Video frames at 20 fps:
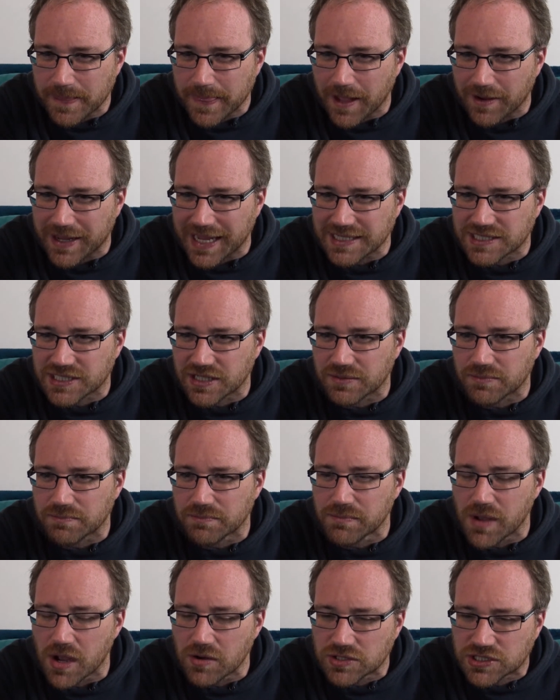Okay, so
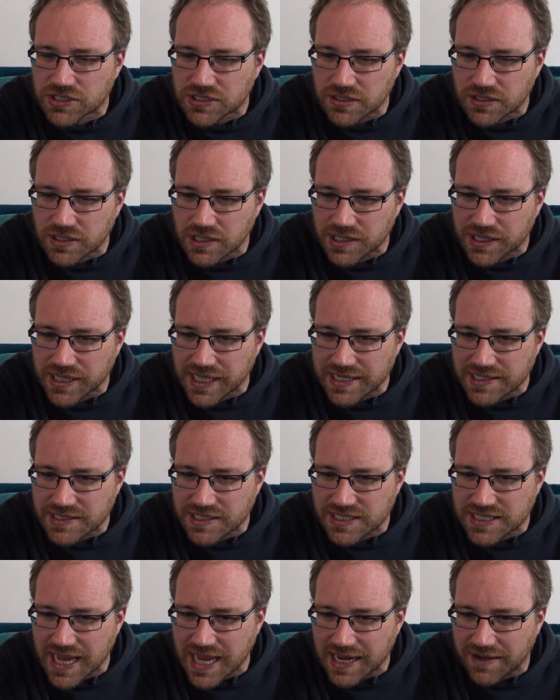most of the things
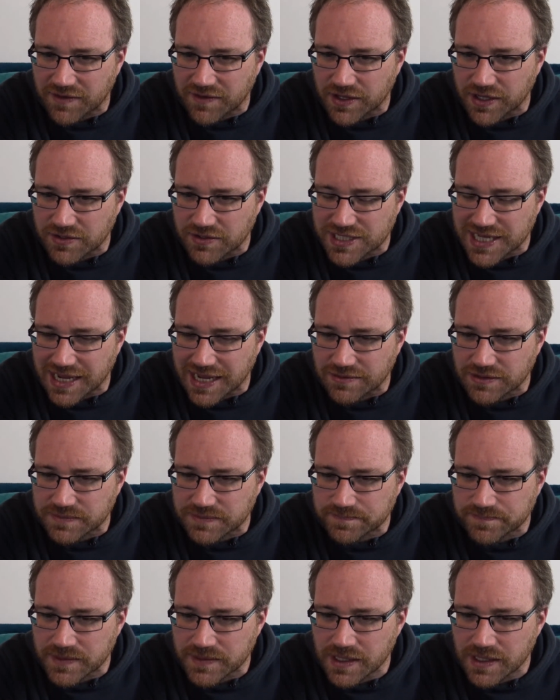are saying I've got no sound,